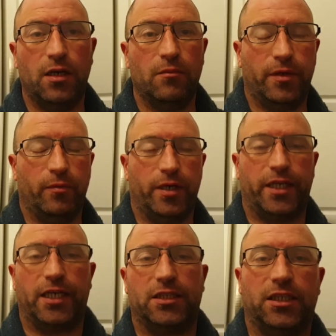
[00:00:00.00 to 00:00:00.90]
But what I'd
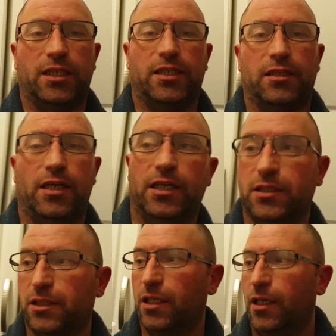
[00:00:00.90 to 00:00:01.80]
actually did
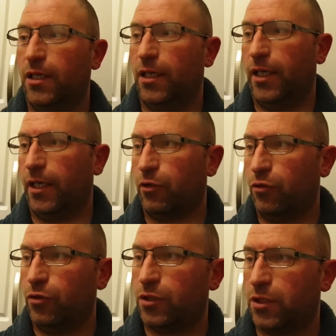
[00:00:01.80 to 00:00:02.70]
is I
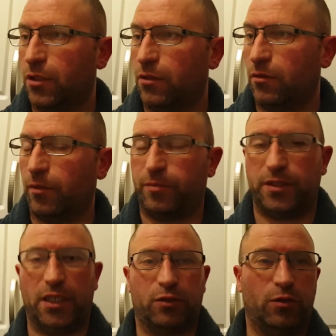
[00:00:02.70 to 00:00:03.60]
used a
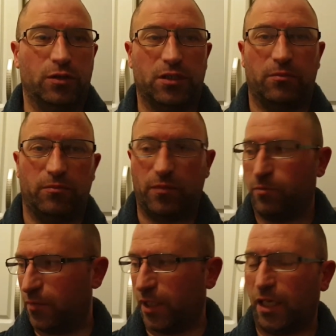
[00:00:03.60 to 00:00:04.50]
set of tongs
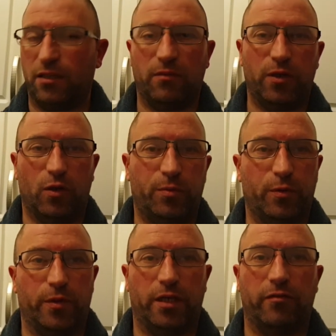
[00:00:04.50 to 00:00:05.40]
and again the wee
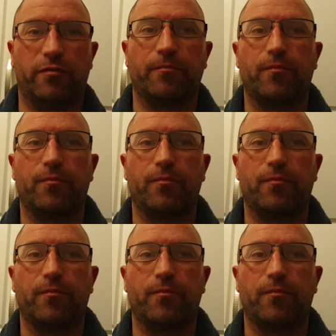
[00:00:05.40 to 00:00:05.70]
opener knife